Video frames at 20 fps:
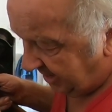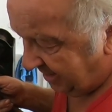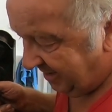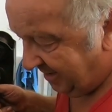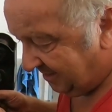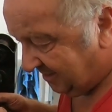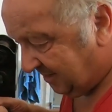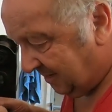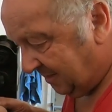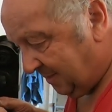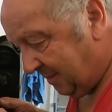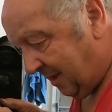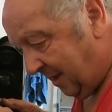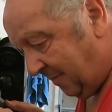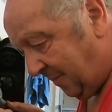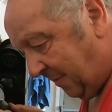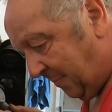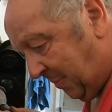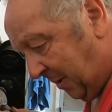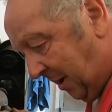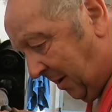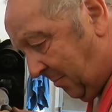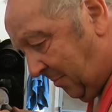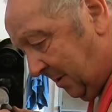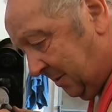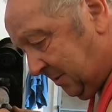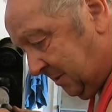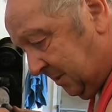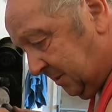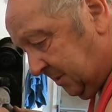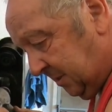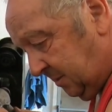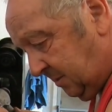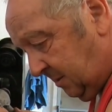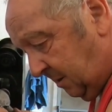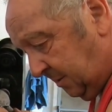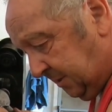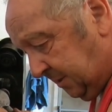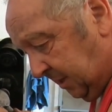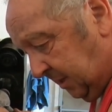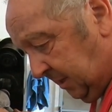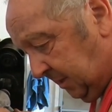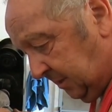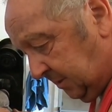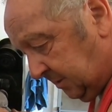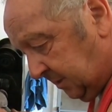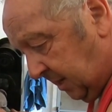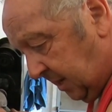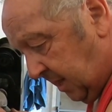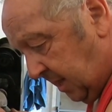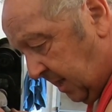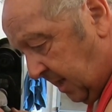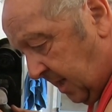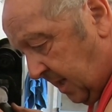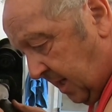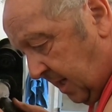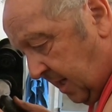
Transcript: hitting the other part, which is not easy.